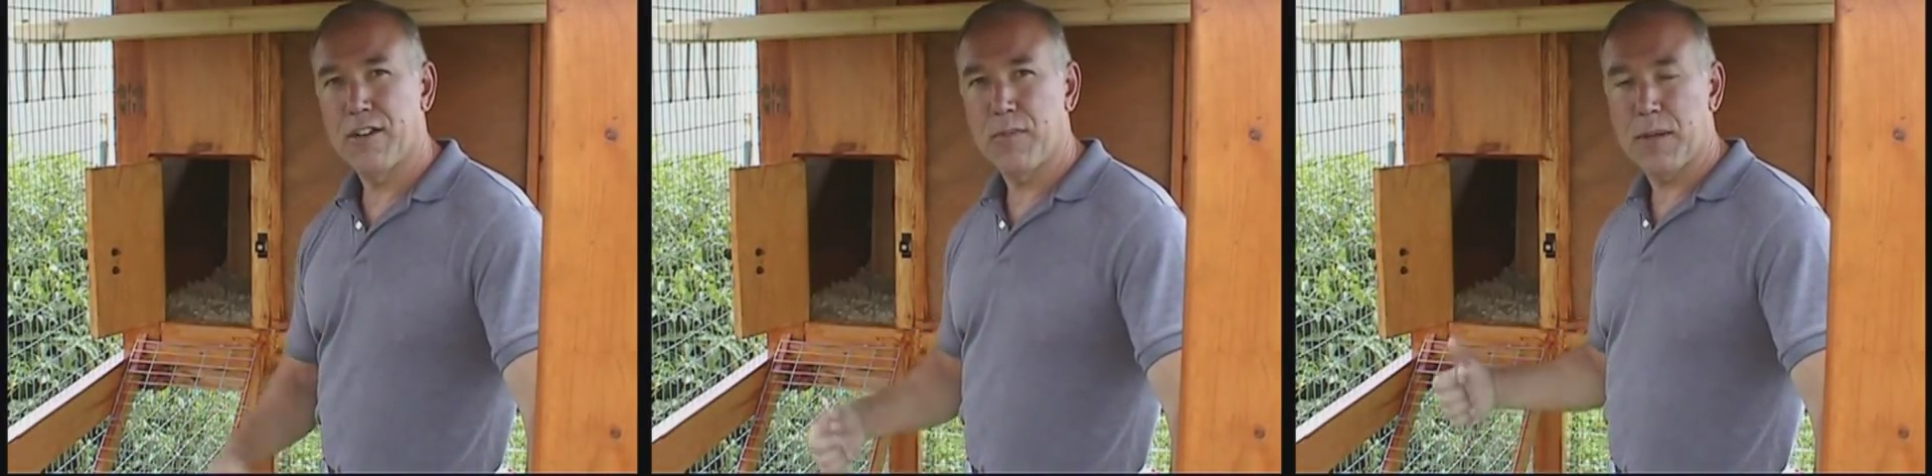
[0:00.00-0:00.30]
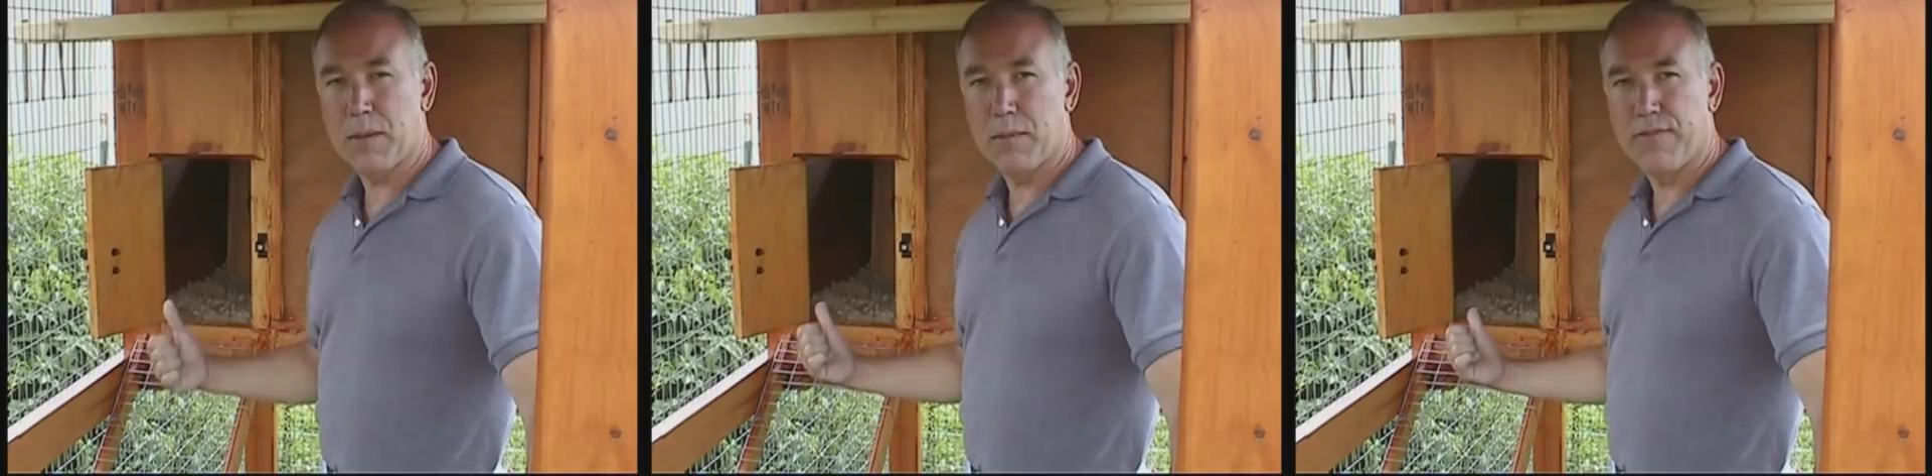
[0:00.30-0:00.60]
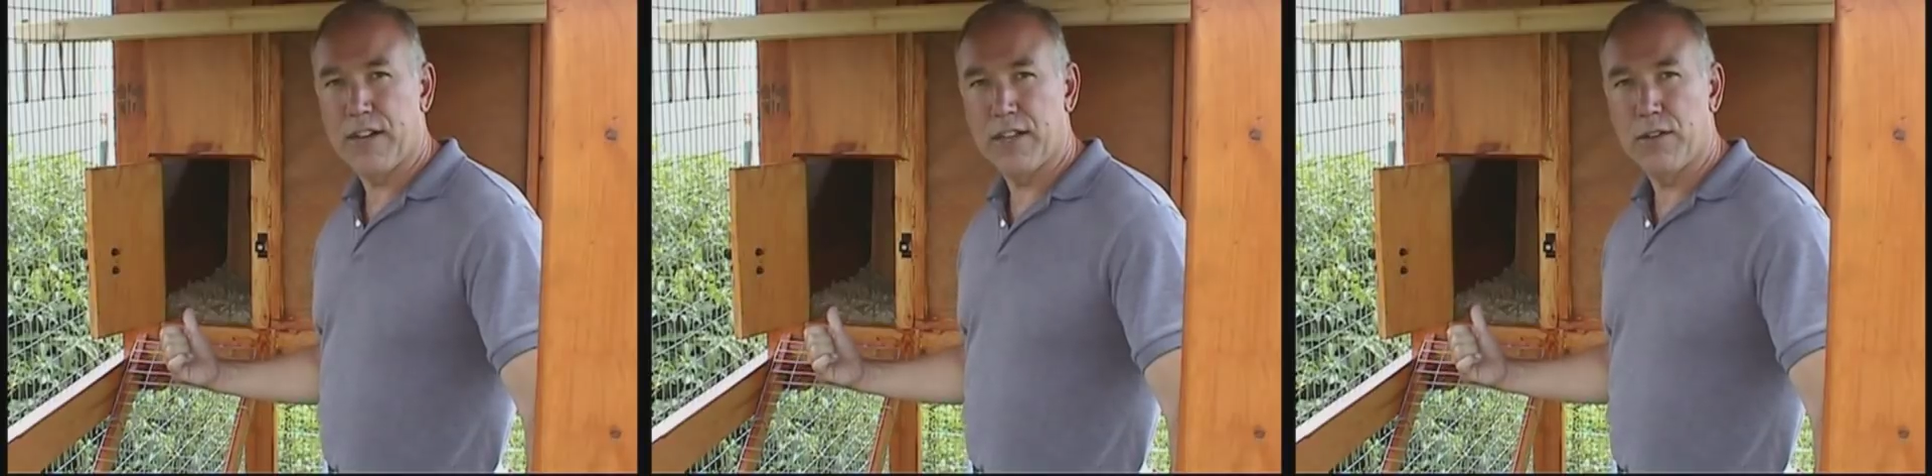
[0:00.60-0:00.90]
them to find the
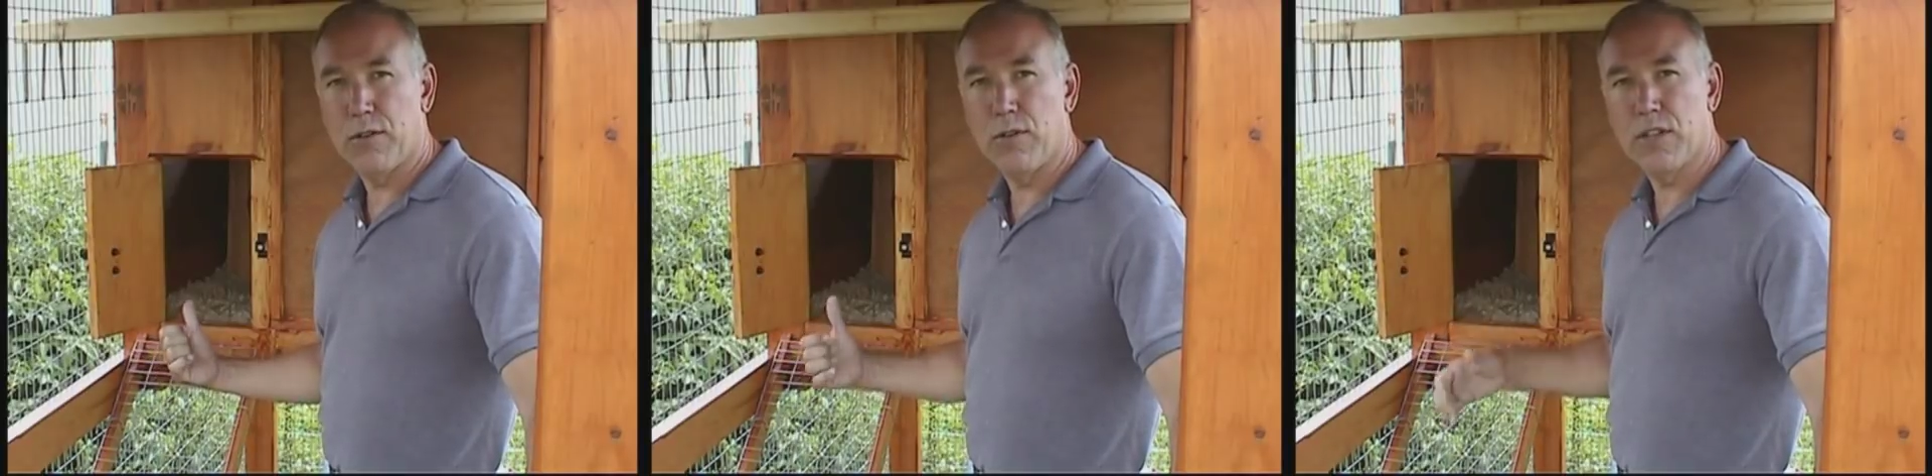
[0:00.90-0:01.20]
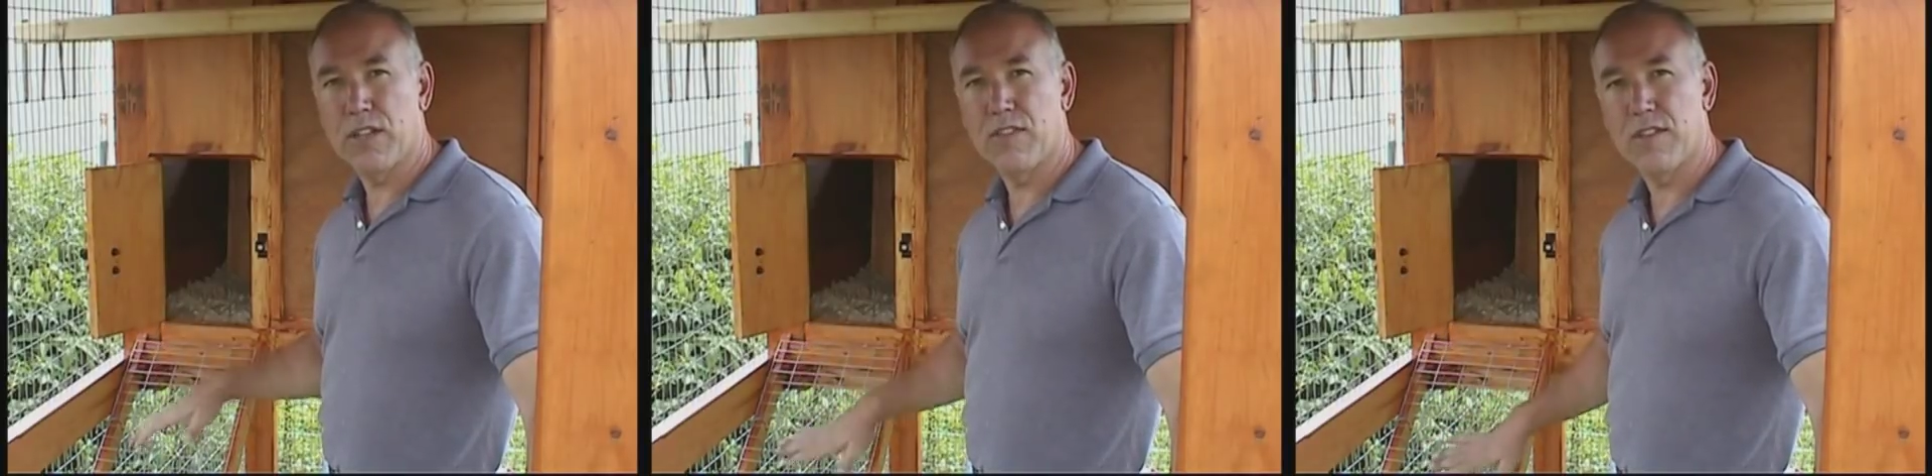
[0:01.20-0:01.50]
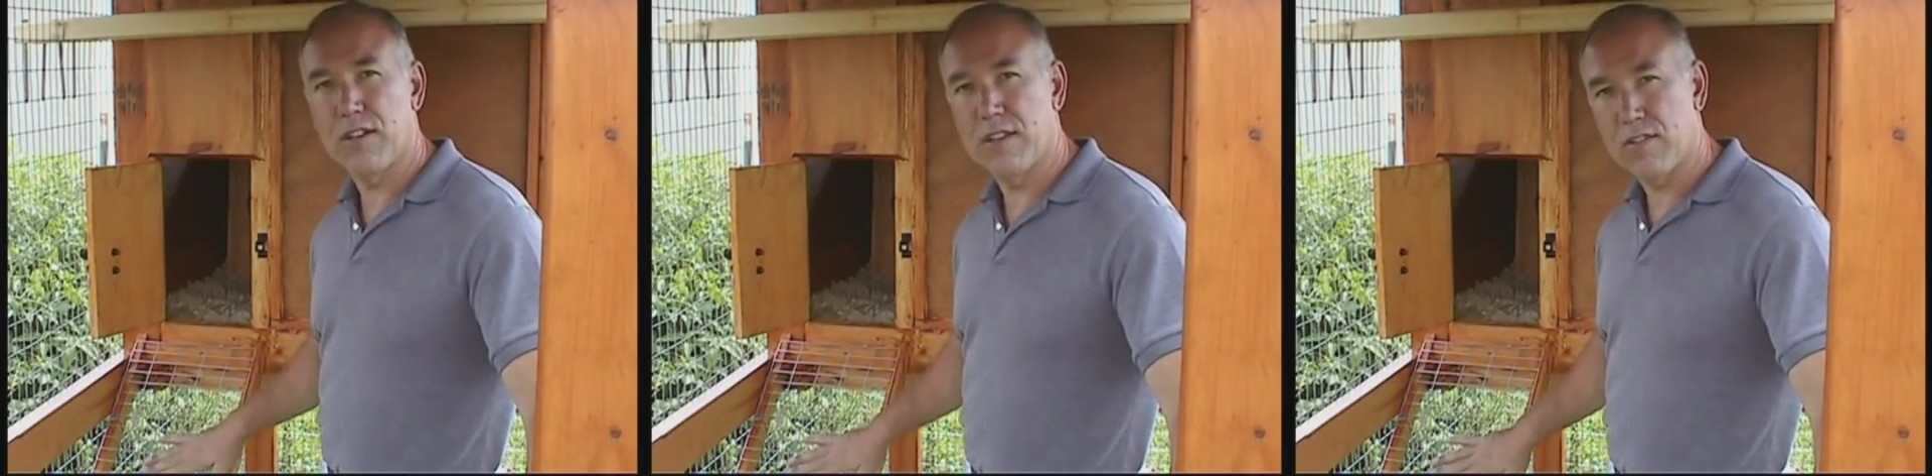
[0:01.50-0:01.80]
hole and consider
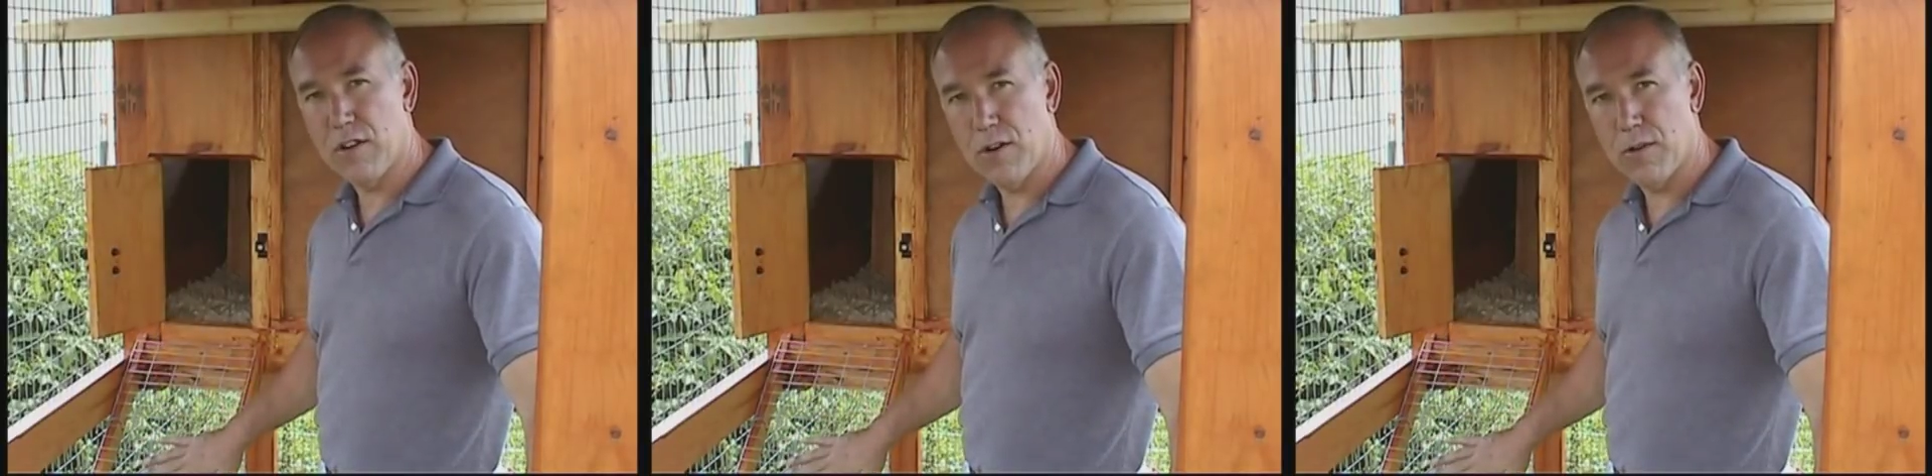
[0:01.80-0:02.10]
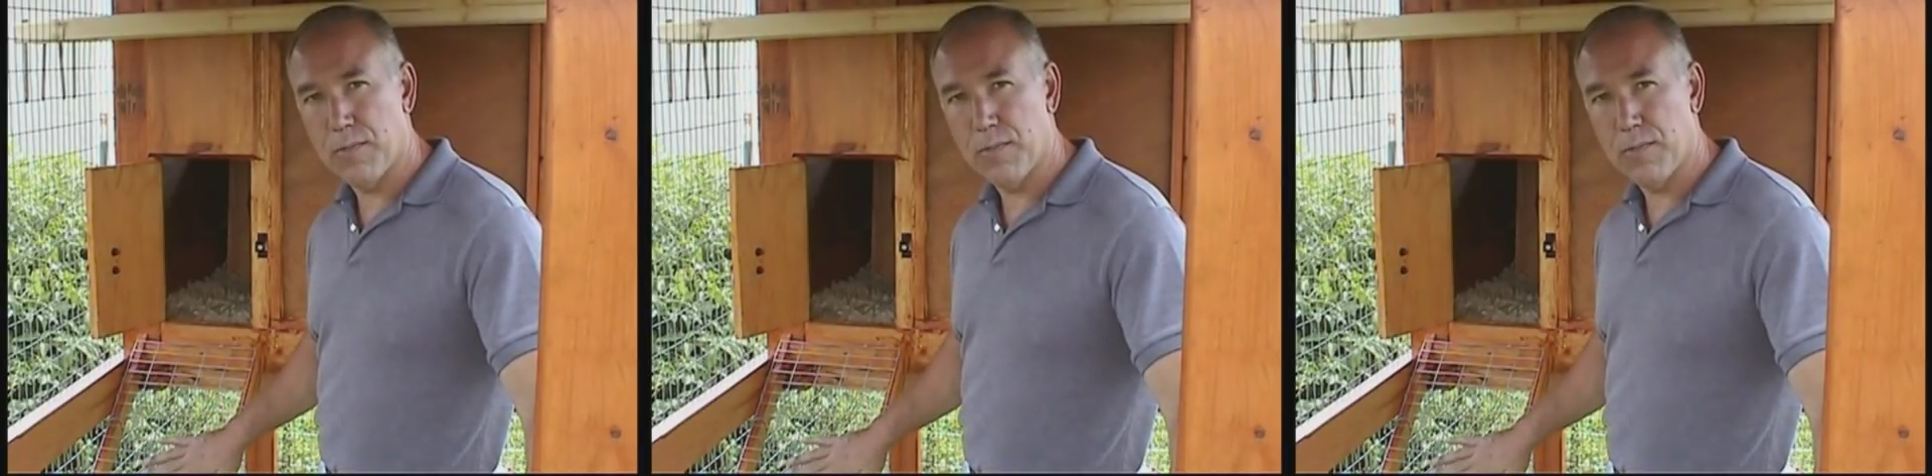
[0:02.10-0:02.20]
this home.